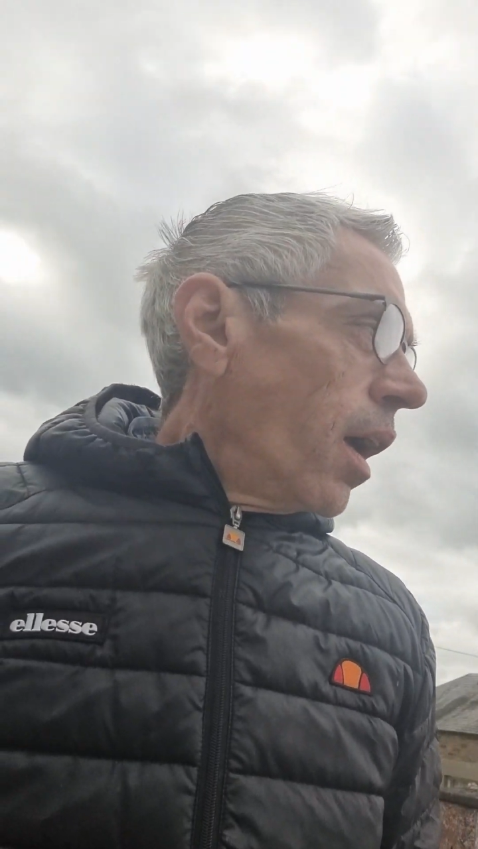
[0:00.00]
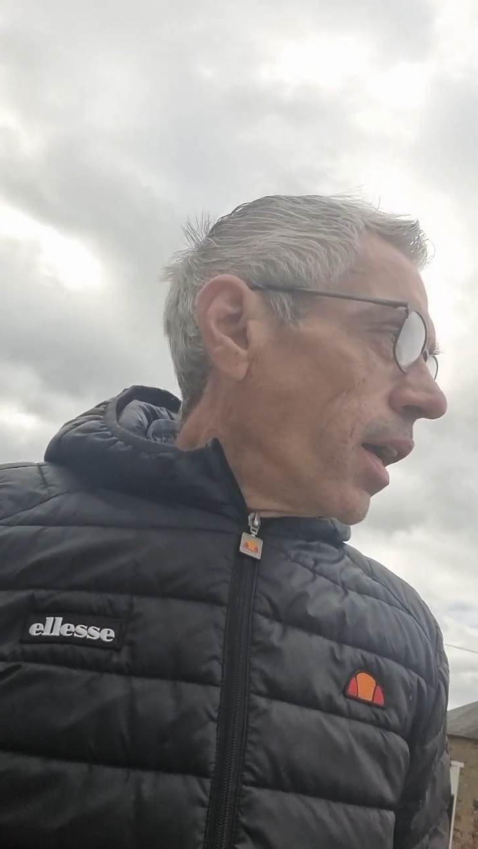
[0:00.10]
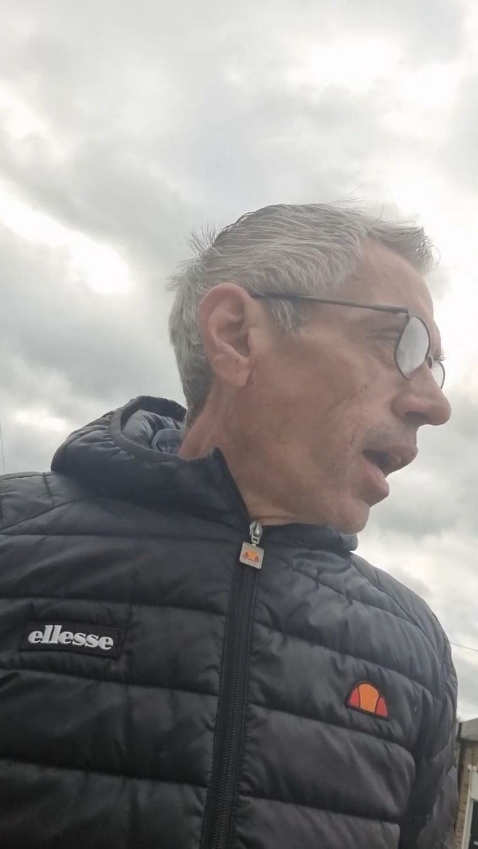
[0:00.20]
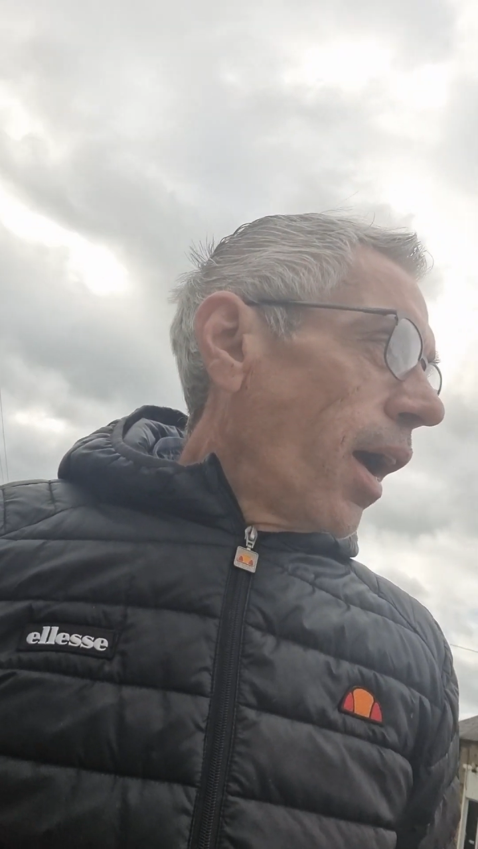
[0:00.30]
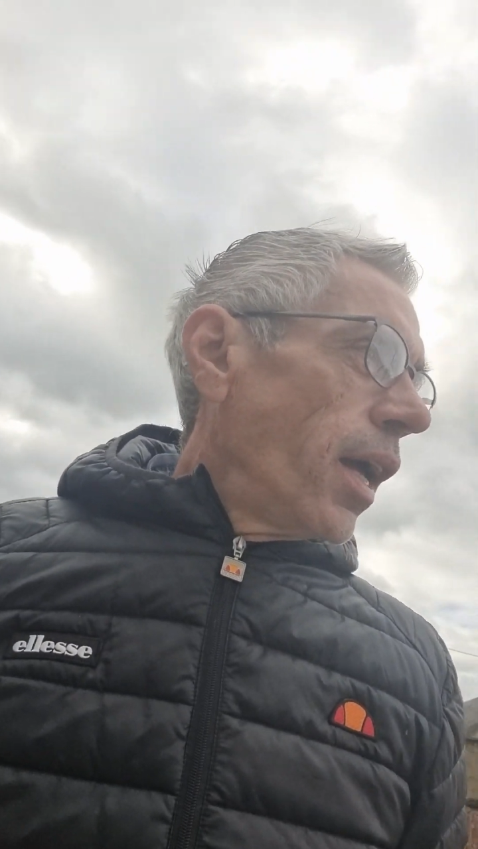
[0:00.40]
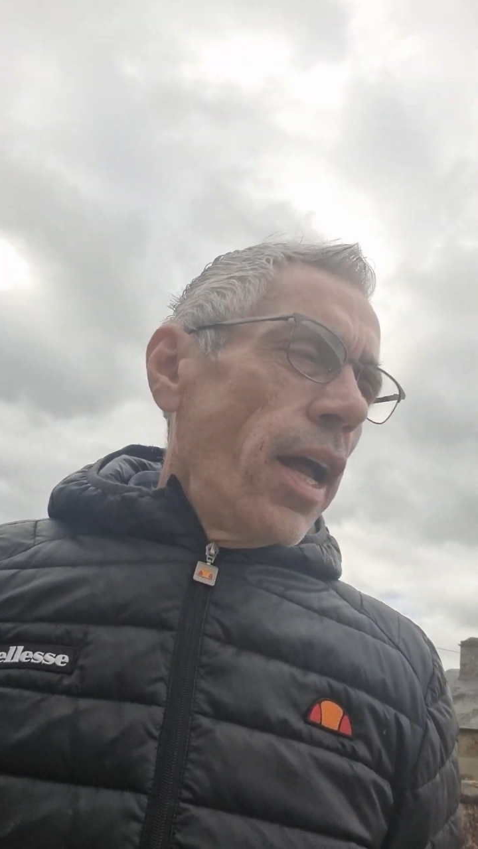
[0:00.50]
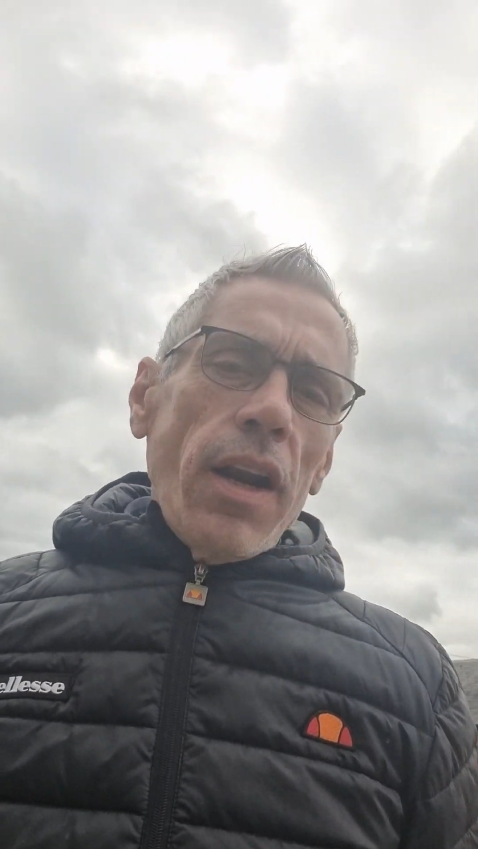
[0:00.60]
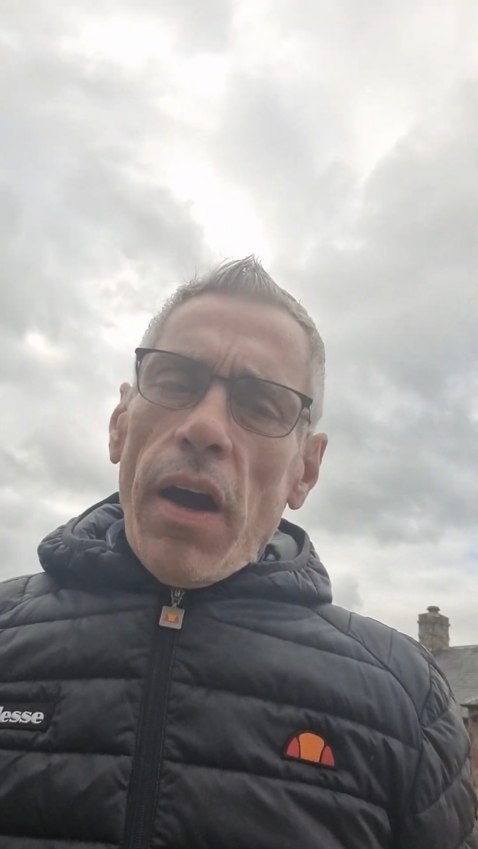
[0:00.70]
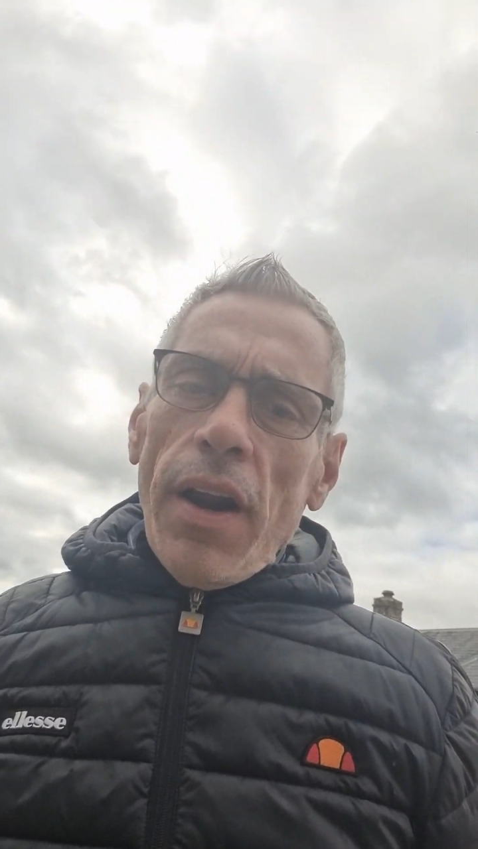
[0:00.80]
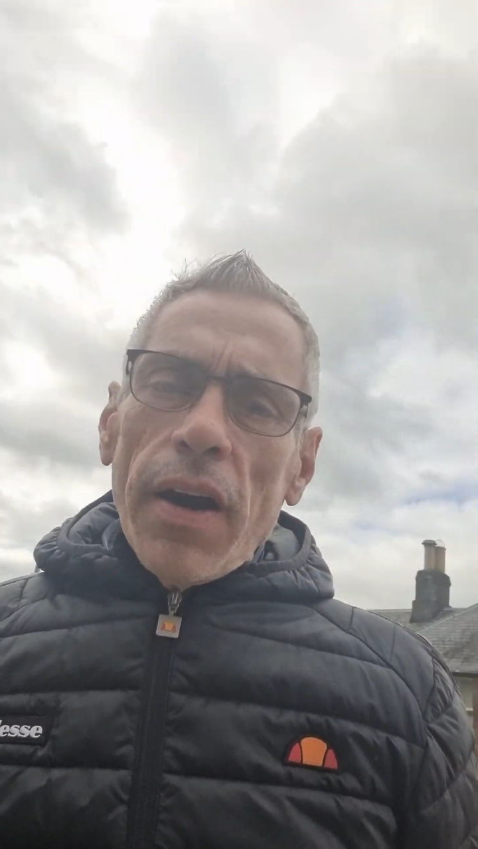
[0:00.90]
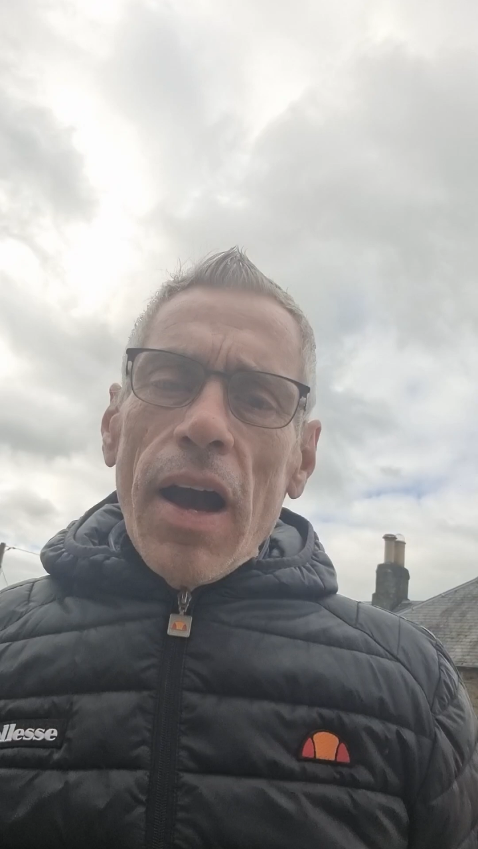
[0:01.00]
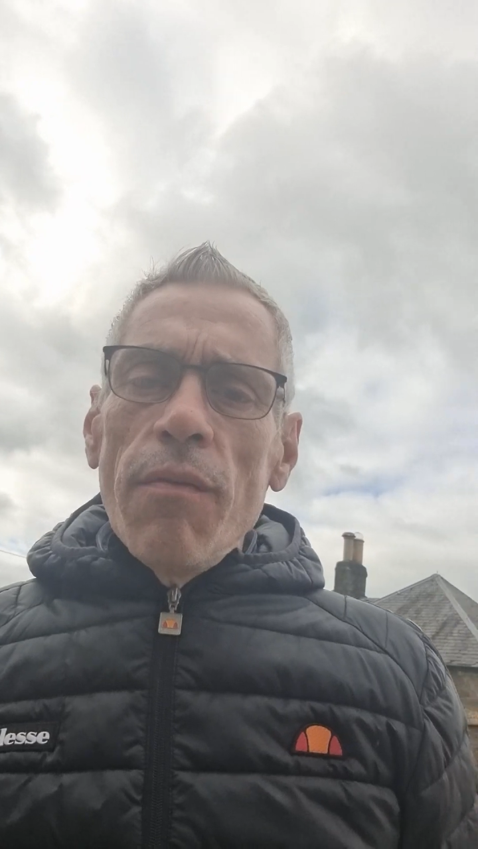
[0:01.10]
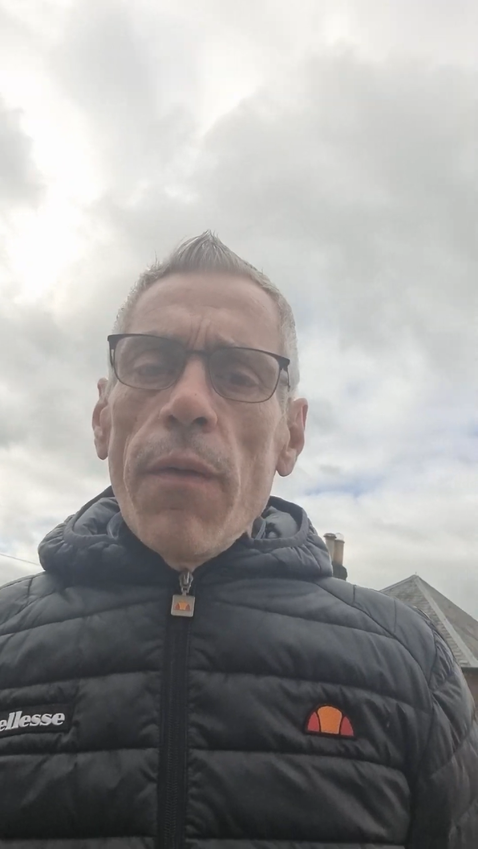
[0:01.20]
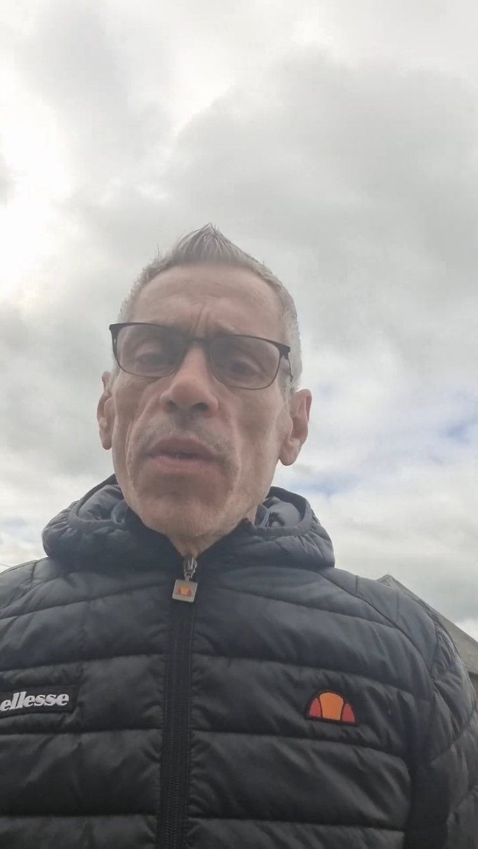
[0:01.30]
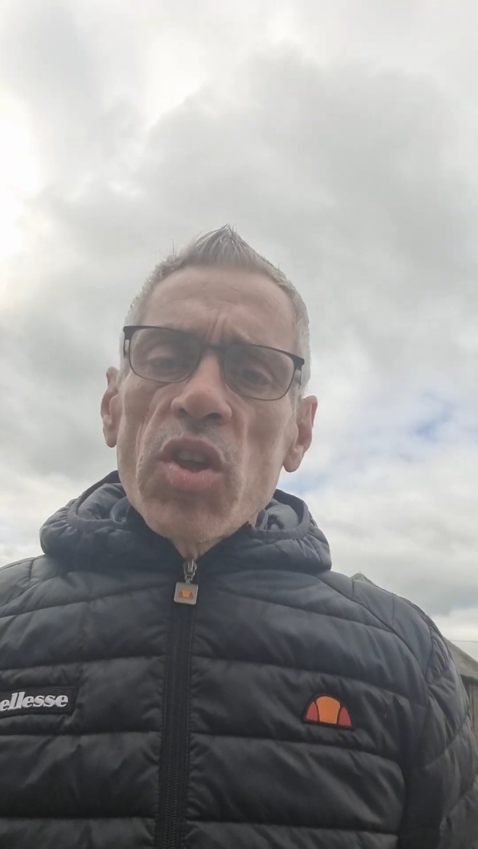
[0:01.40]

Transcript: okay, and I come from the